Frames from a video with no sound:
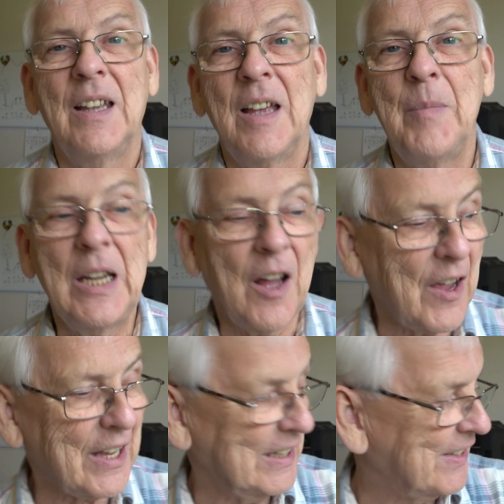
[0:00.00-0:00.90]
I mean,
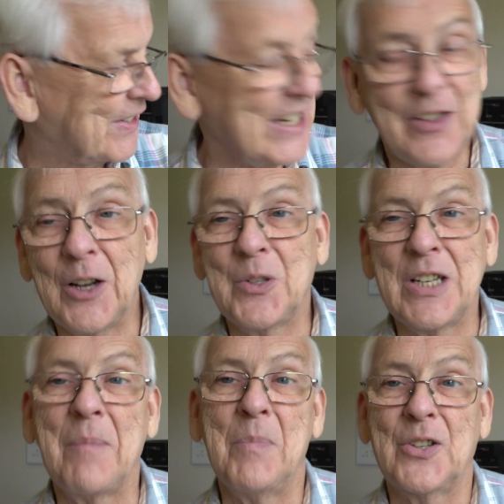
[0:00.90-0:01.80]
I can see those
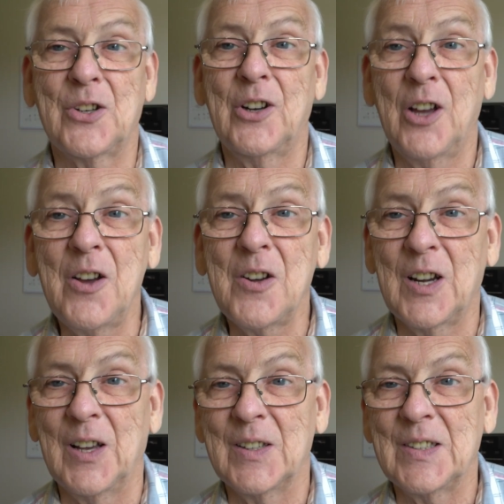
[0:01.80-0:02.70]
numbers on her
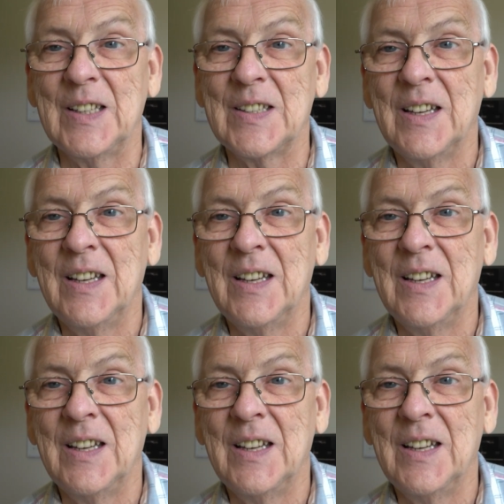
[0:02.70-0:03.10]
glasses